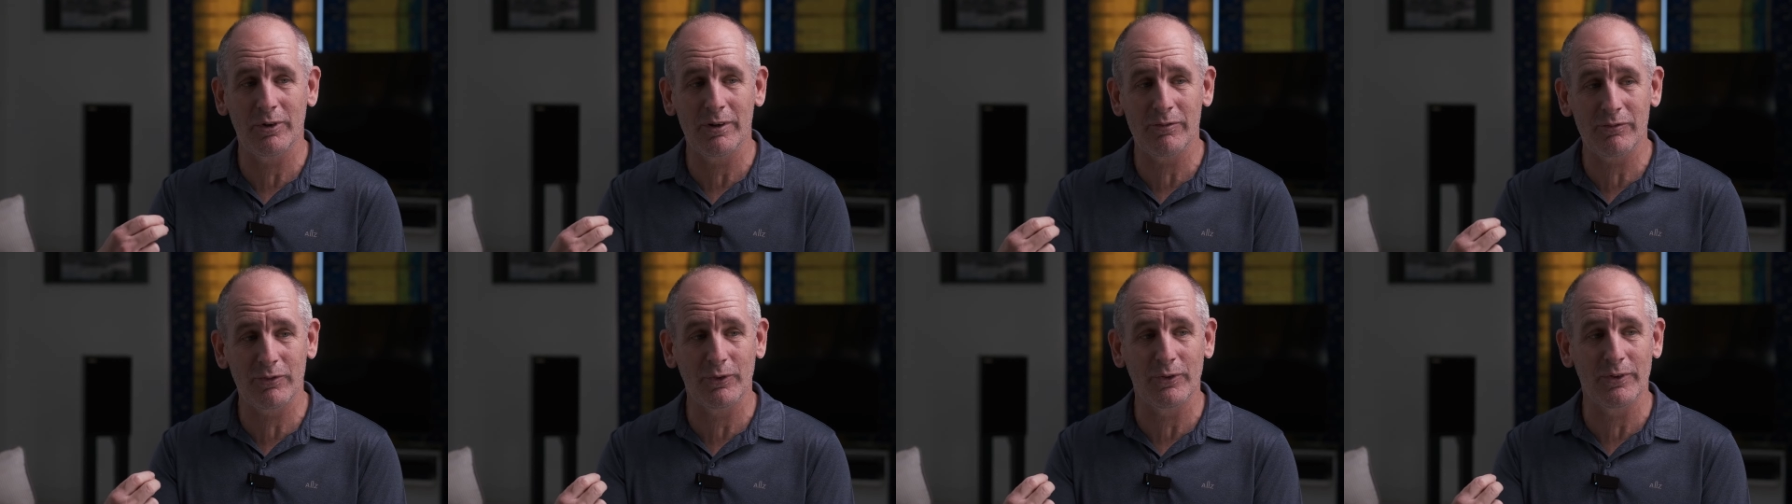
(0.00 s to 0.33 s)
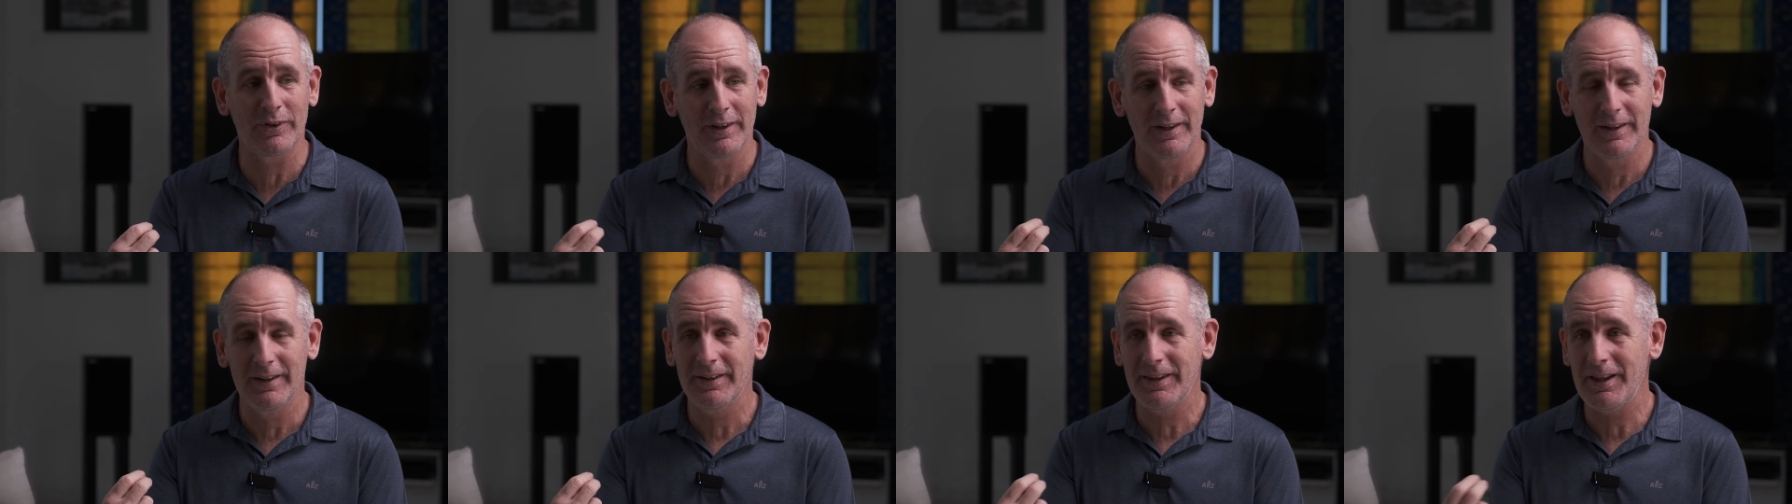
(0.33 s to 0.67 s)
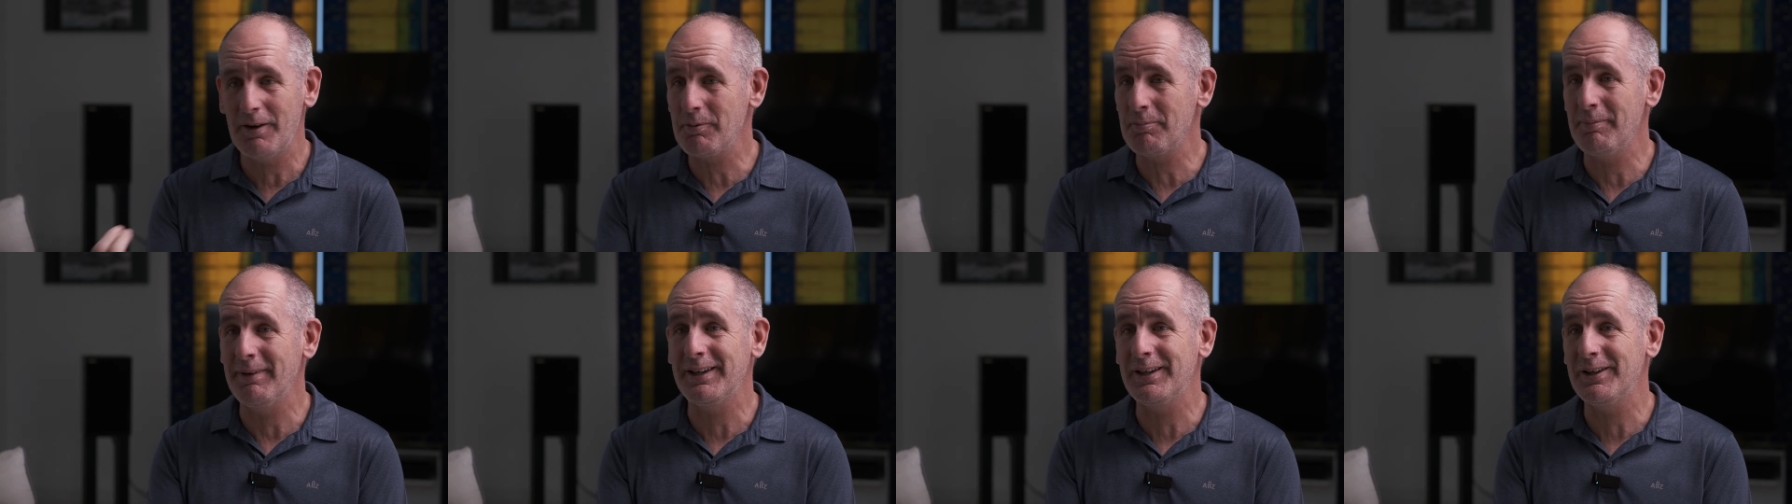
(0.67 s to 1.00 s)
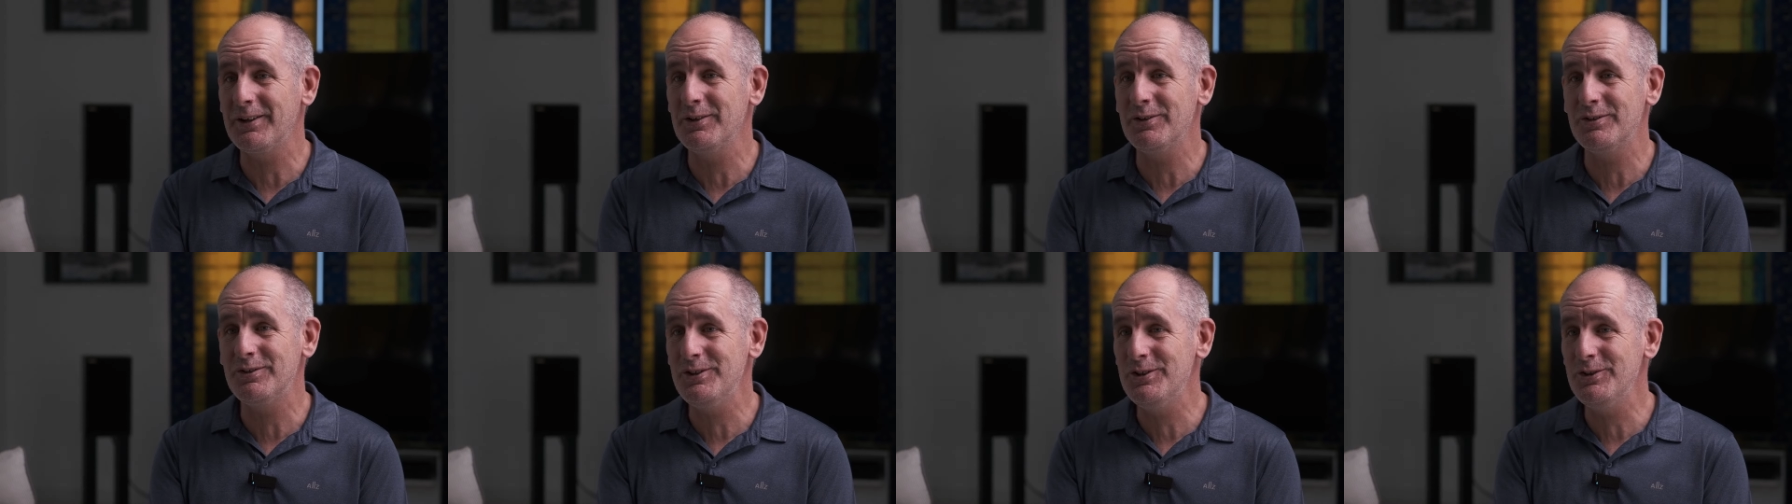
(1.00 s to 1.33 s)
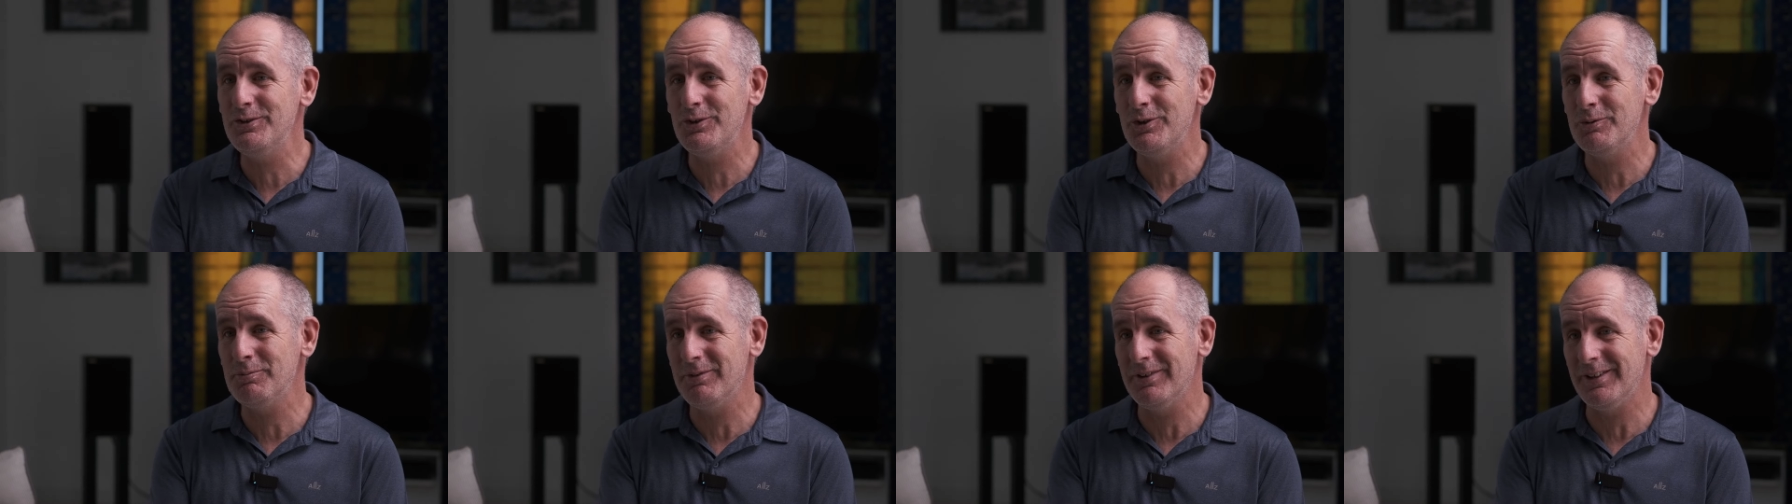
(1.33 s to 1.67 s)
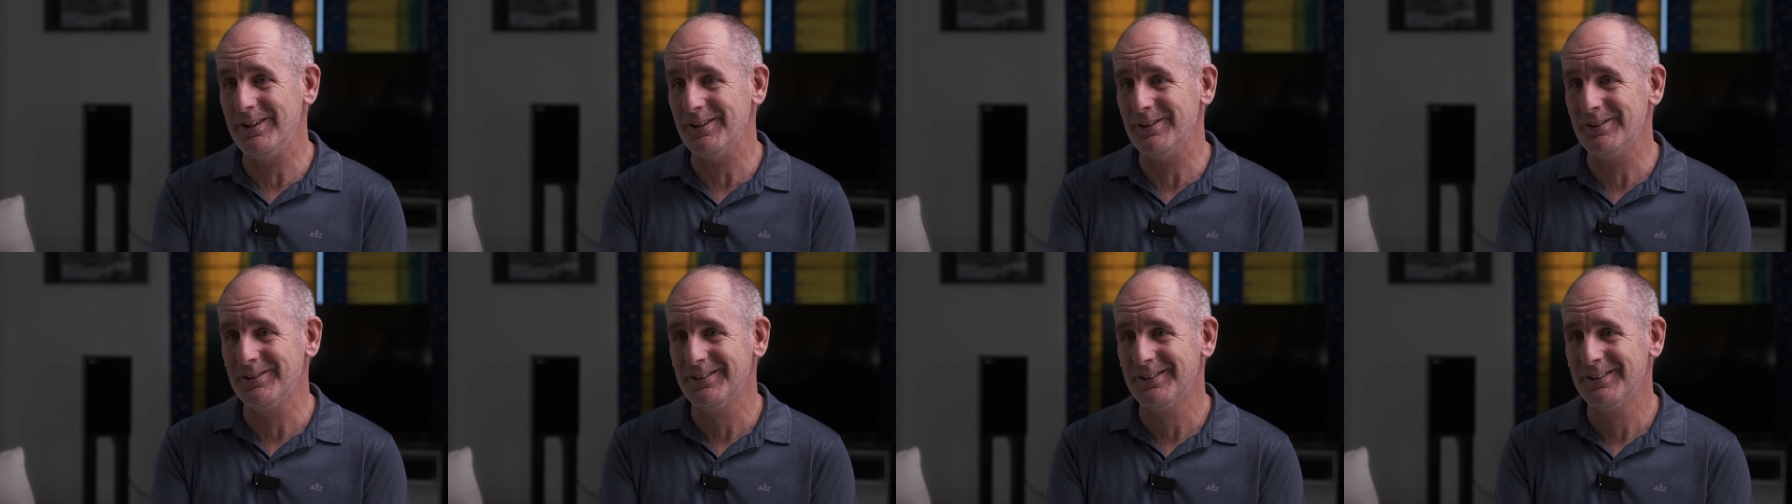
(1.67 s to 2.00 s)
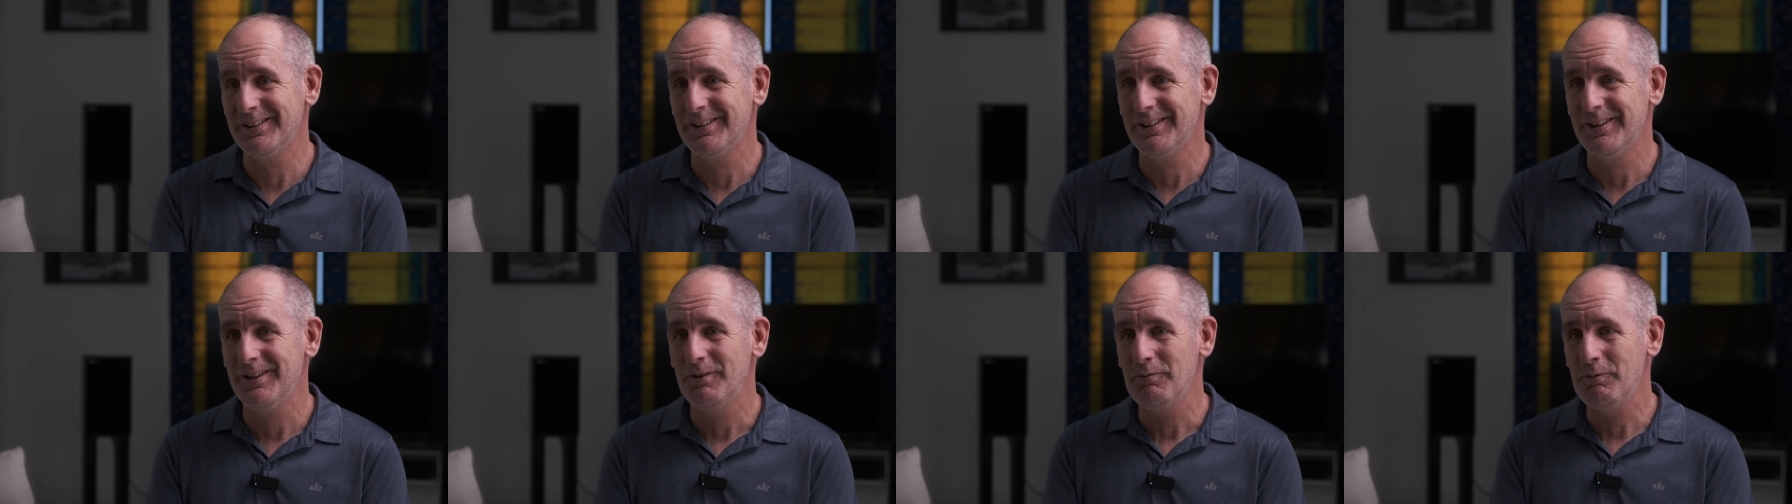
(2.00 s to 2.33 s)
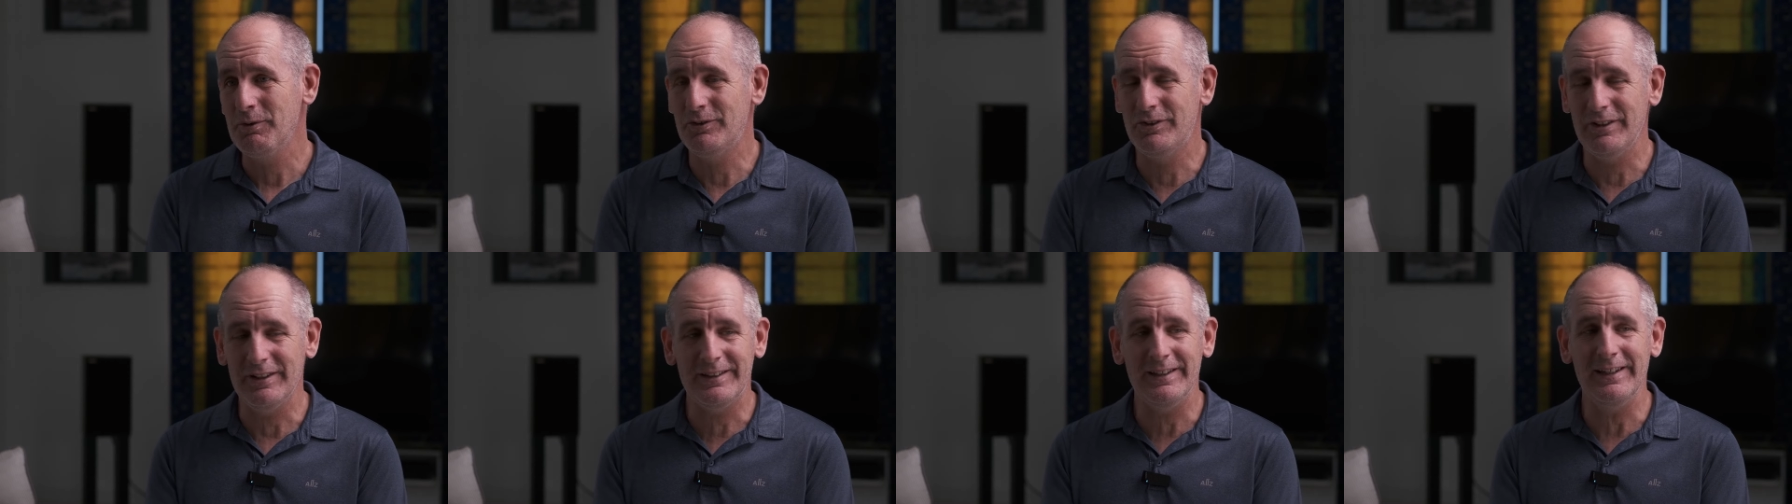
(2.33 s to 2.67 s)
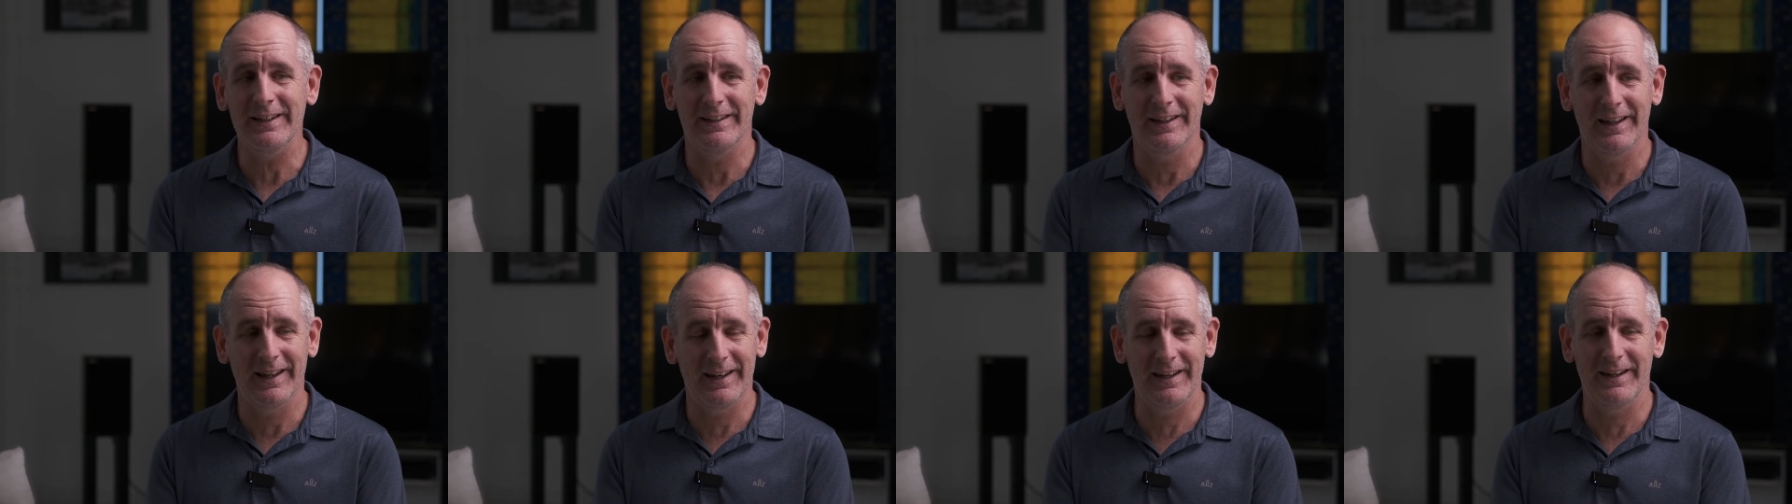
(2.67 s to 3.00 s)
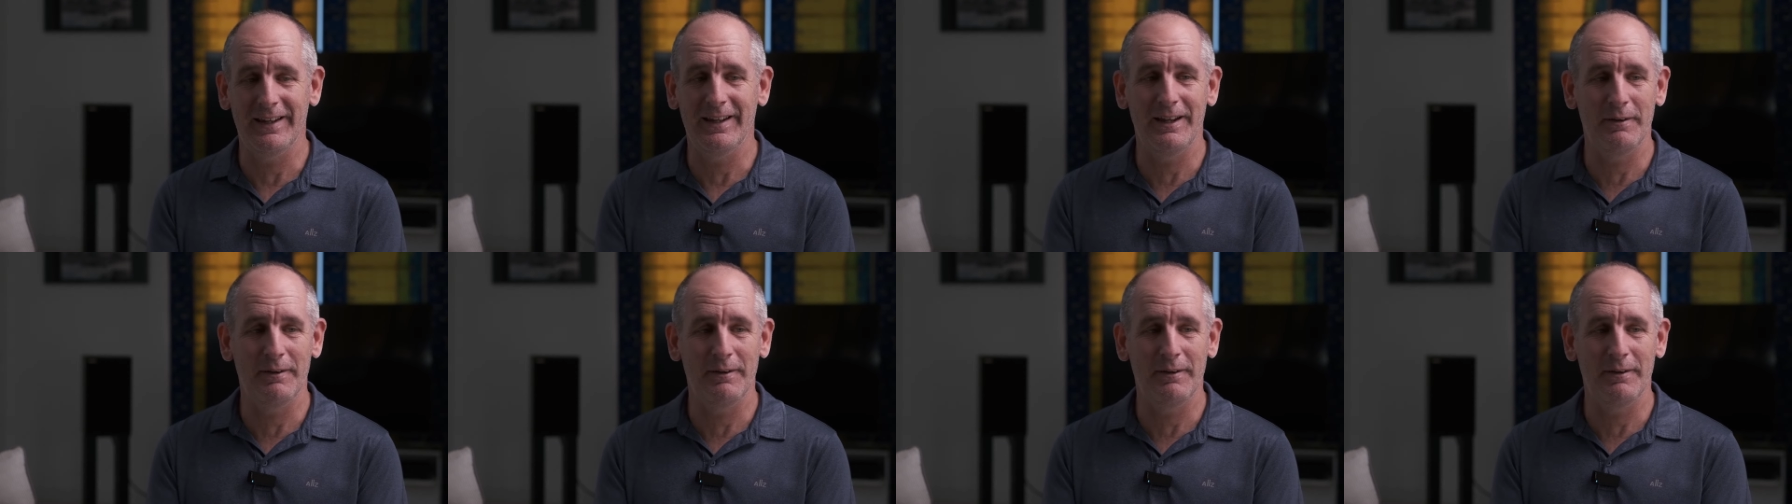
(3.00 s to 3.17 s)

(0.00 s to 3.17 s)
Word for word: I thought that would make a good YouTube video. Yes, which it did, and it,